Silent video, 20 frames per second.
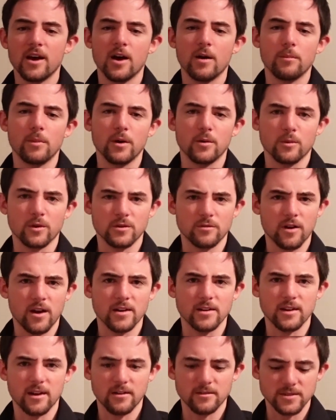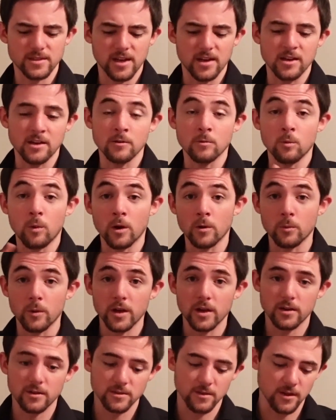but we're right now signing 1
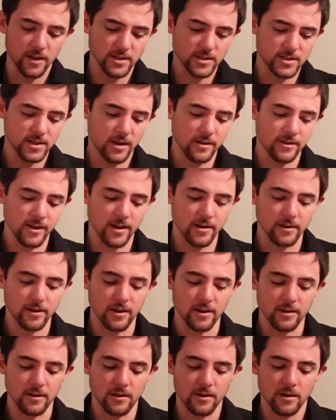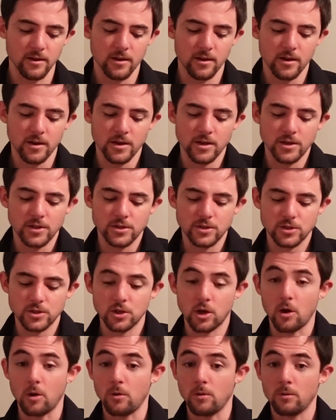week, so let's sign that again.
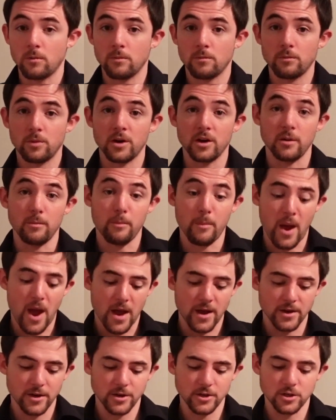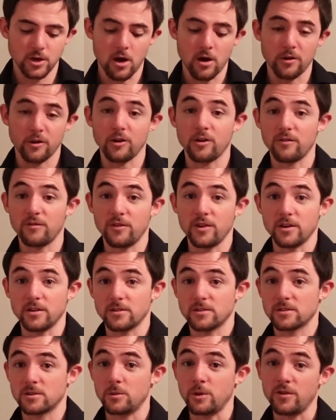So, put a bandage on your foot.
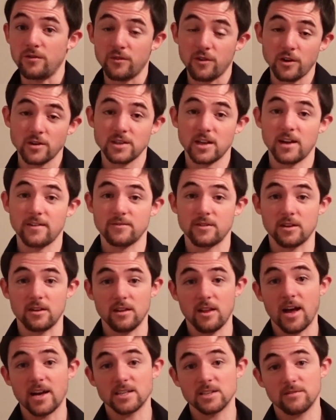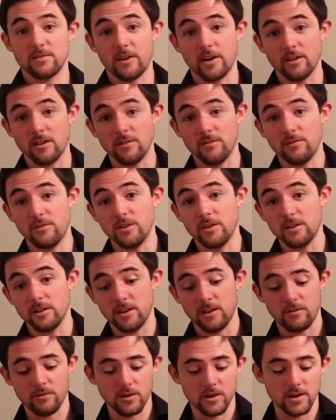So we first have to classify the foot
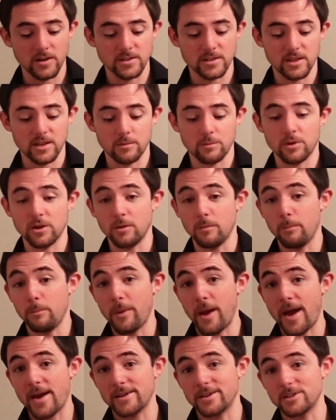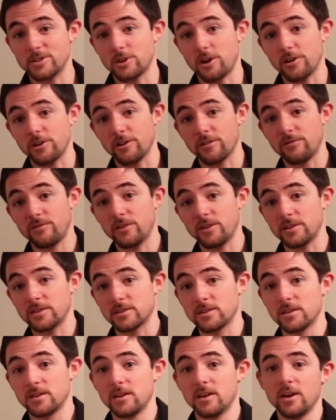if we're going to say put a bandage on your foot.
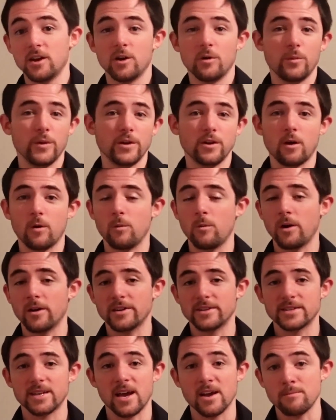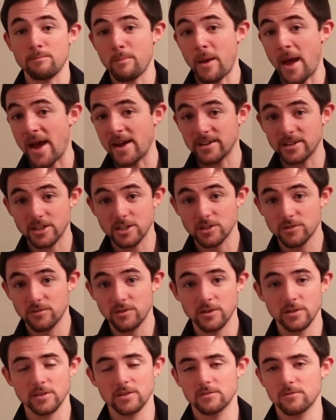We don't want to sign bandage
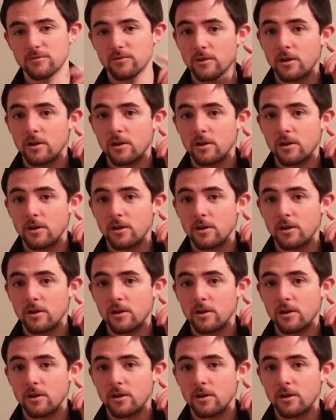first